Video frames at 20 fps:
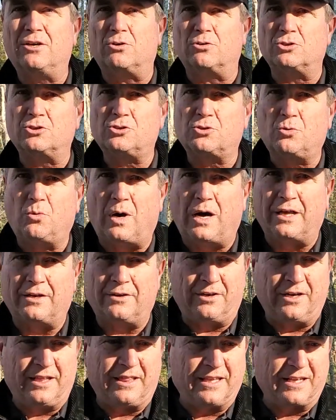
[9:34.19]
or squat
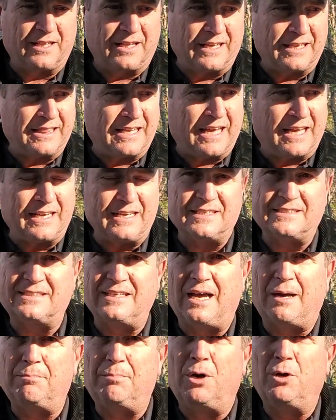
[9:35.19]
or anything like that, it's
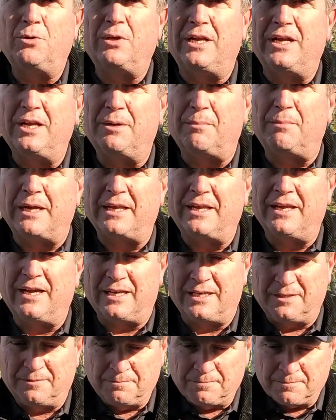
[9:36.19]
not poking into my
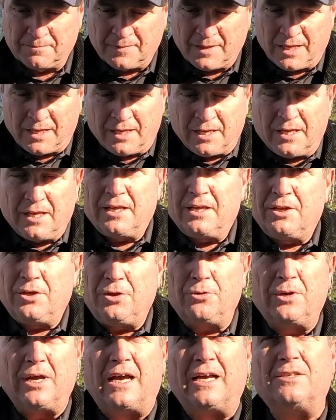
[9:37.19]
gut.
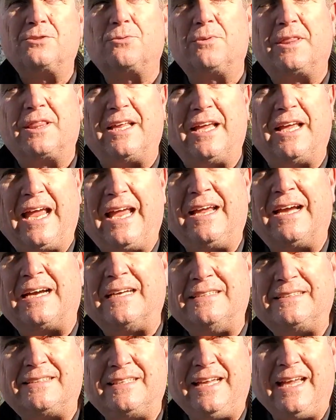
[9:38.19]
You guys with the
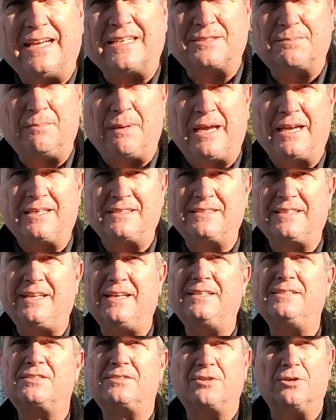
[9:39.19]
AICS
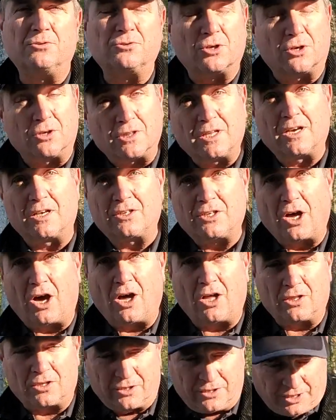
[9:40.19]
magazines, those are a little
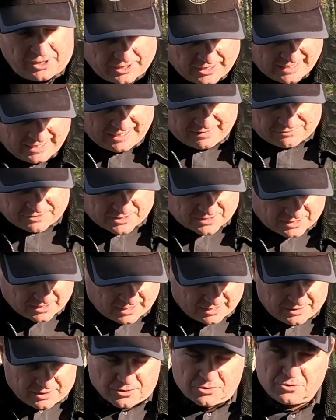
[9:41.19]
taller. You're gonna have to
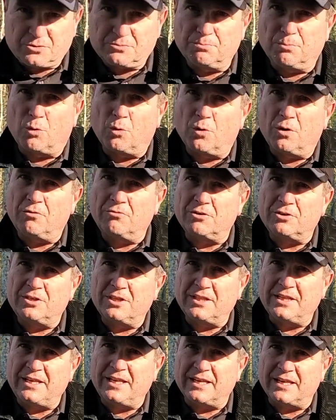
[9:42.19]
slide those more over to
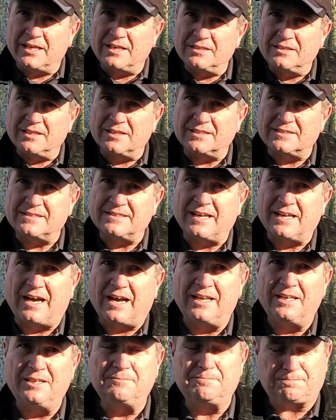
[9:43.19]
the, uh, to the
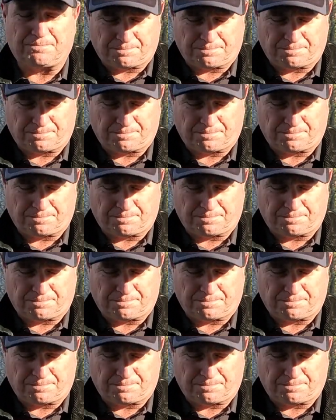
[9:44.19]
side,